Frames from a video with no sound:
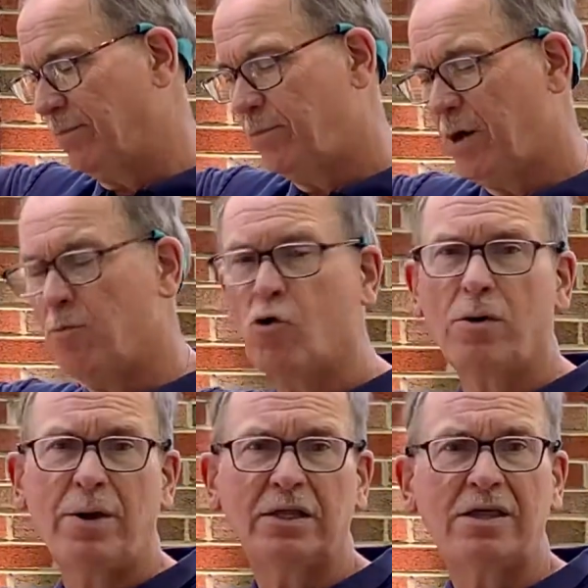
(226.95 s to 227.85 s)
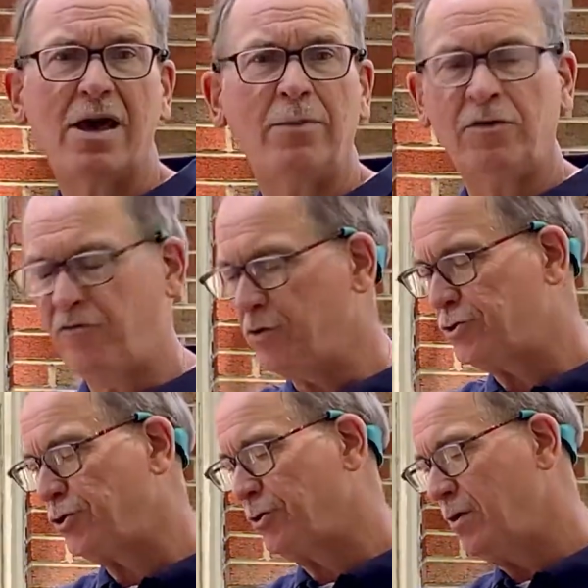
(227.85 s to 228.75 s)
But more about them in a
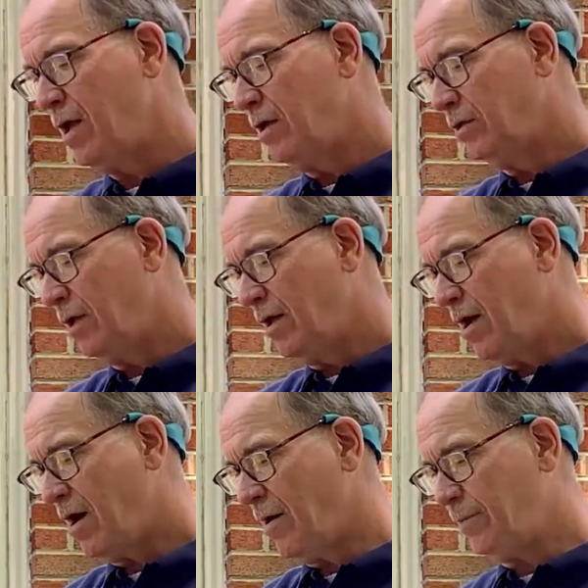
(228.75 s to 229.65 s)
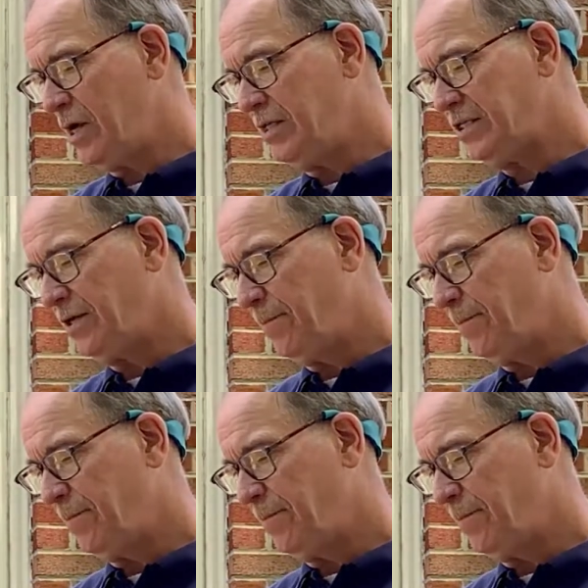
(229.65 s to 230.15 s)
future piece.